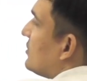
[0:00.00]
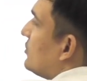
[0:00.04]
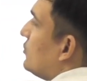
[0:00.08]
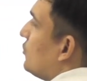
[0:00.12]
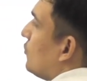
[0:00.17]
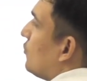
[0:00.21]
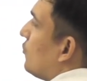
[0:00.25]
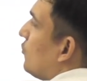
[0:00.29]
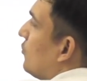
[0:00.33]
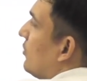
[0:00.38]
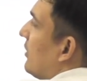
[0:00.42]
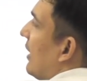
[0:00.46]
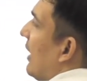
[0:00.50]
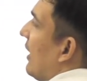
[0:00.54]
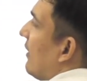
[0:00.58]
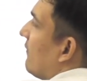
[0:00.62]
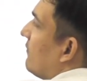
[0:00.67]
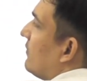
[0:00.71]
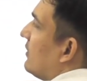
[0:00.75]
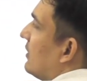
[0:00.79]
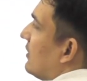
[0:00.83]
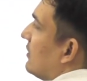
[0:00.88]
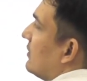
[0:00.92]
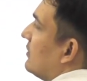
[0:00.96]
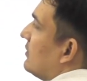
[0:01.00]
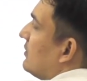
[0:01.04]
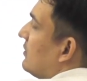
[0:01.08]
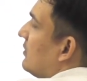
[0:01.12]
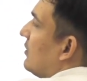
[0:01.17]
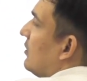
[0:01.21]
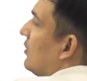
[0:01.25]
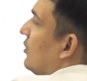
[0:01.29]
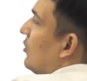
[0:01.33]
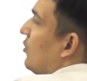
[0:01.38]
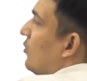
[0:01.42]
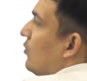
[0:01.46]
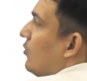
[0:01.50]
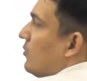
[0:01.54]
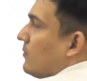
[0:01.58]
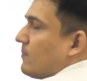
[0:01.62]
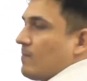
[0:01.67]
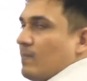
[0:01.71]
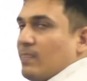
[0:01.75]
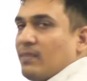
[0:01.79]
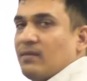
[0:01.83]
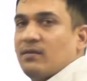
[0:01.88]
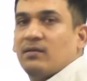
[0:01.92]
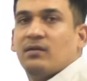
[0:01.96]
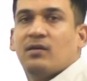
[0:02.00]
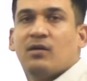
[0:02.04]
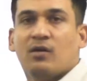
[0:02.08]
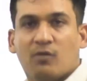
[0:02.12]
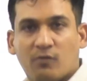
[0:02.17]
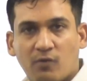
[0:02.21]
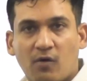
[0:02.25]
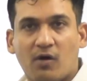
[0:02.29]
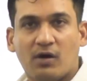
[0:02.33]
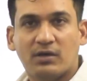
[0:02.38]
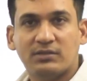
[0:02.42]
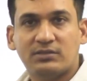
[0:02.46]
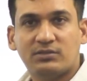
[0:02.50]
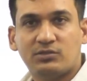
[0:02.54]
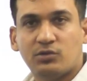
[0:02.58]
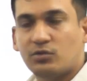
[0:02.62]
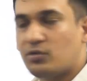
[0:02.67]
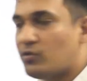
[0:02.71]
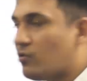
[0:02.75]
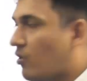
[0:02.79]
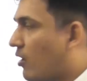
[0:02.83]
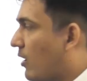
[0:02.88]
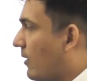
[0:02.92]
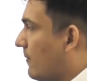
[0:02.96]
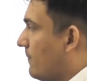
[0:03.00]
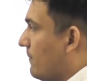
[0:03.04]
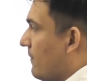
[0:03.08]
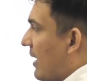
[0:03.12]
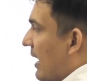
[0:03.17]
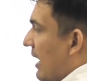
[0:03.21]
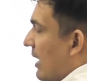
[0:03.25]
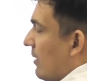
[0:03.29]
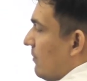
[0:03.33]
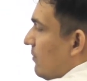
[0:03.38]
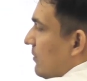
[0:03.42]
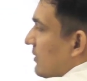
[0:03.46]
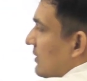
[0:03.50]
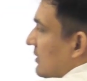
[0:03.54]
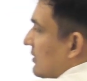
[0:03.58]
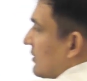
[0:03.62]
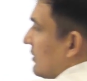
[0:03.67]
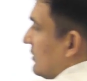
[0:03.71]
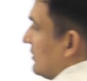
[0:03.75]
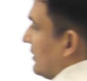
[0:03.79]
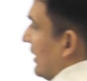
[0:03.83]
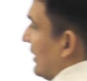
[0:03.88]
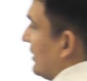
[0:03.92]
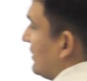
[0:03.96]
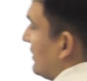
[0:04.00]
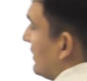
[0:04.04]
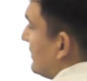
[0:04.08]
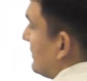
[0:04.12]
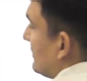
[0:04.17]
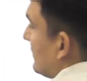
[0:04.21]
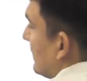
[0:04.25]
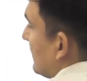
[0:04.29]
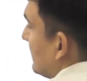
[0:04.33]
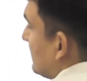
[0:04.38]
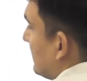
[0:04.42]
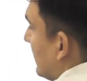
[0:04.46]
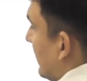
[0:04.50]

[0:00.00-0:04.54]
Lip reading: you could have done was to draw a map that this is